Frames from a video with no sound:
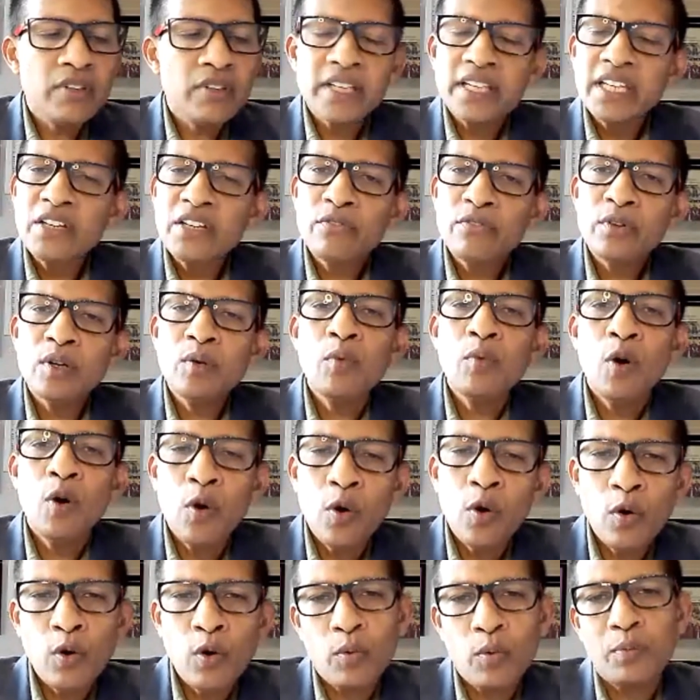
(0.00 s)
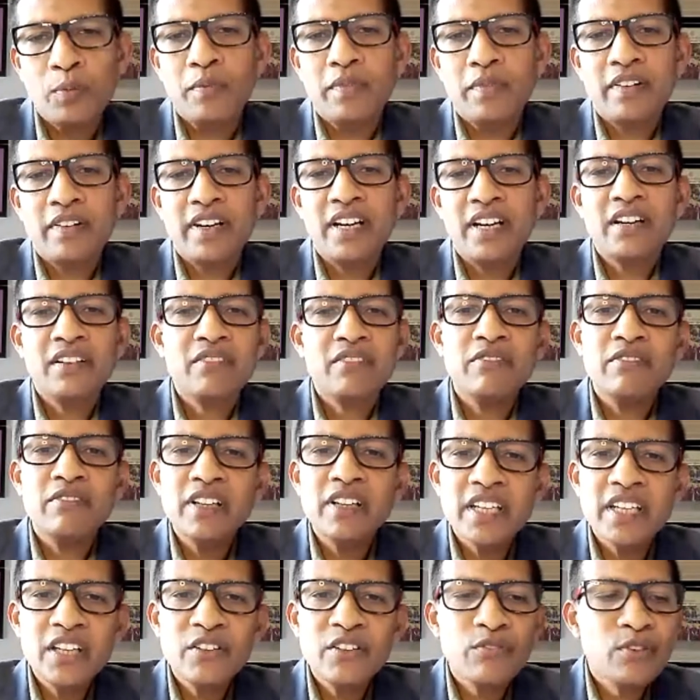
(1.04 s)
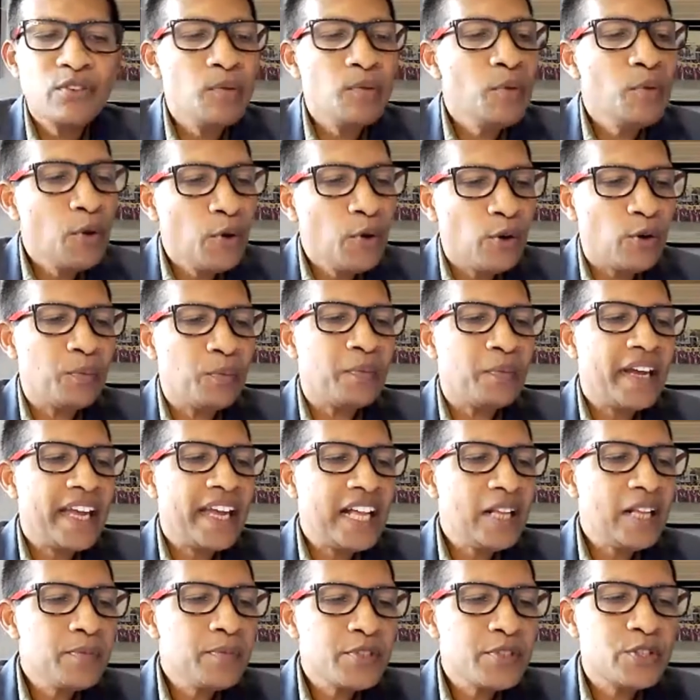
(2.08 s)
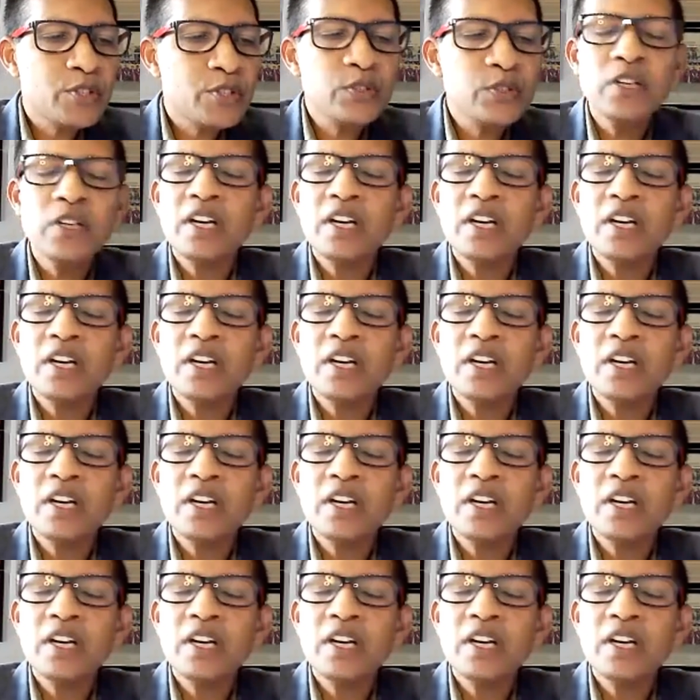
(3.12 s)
working from home, right? Working yeah. from home helps to